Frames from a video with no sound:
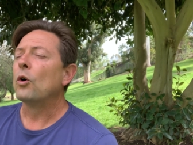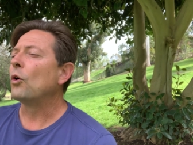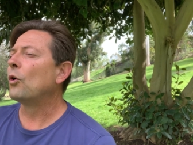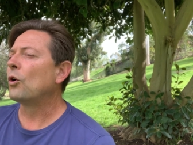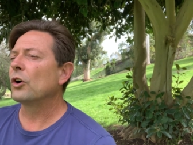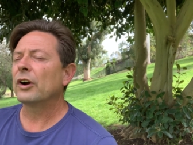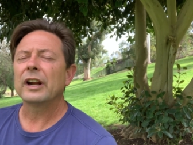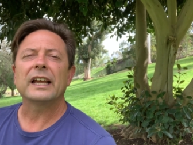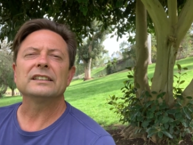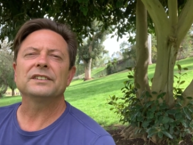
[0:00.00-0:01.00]
or
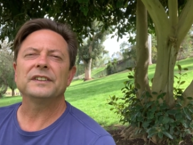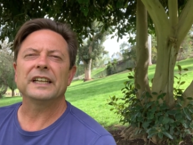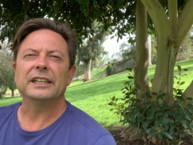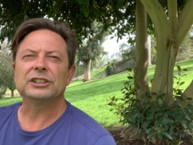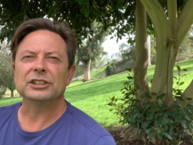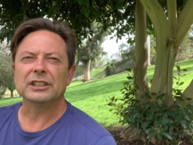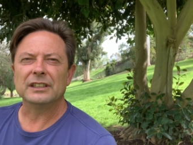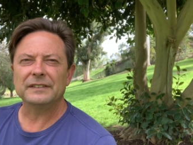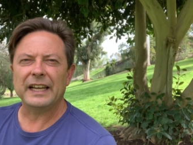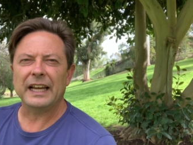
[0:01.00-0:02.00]
calcification
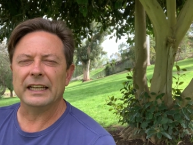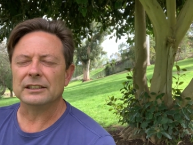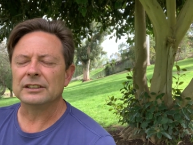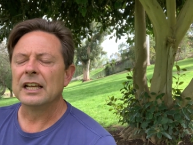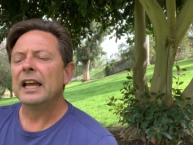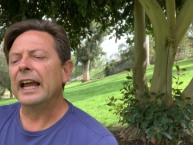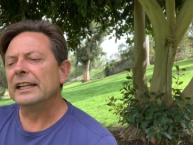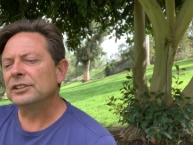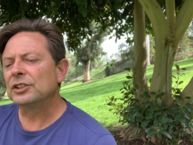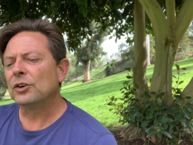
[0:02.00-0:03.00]
of eggs.
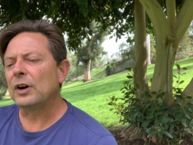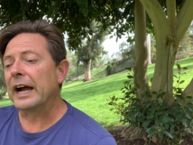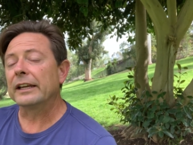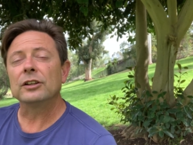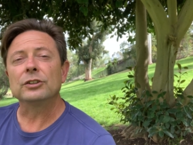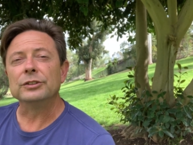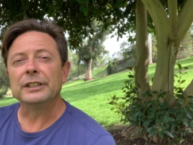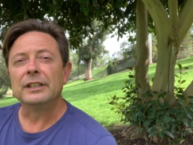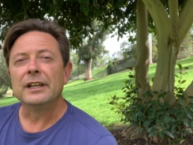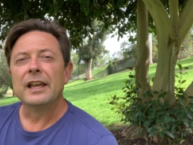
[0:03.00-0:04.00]
And so I
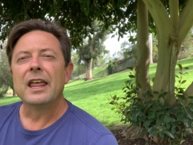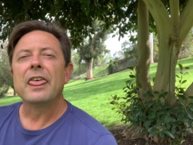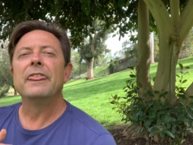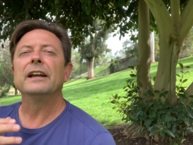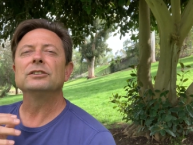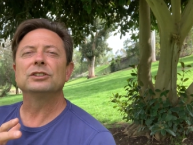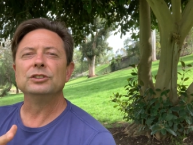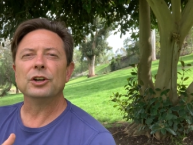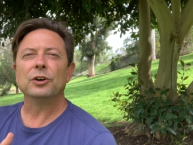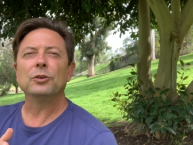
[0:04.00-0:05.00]
concluded there's
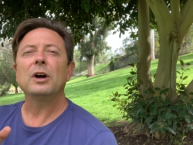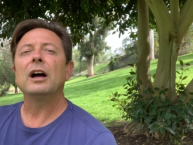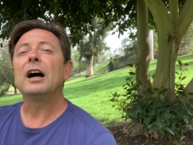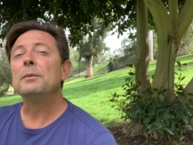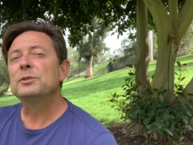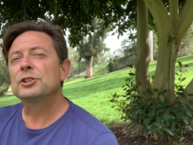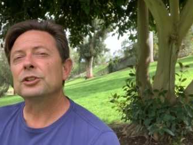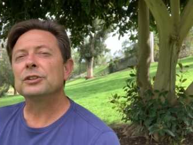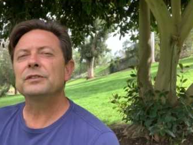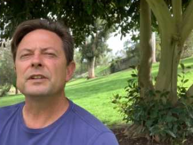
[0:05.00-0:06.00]
no
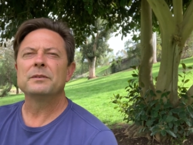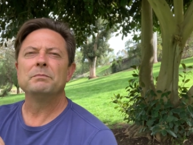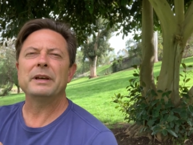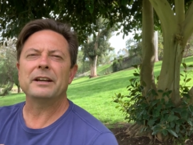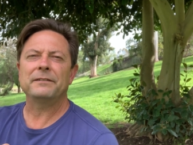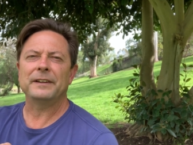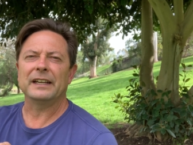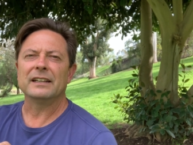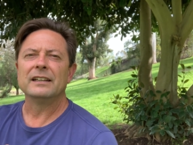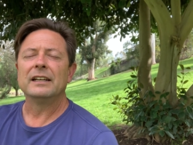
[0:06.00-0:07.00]
observed benefit.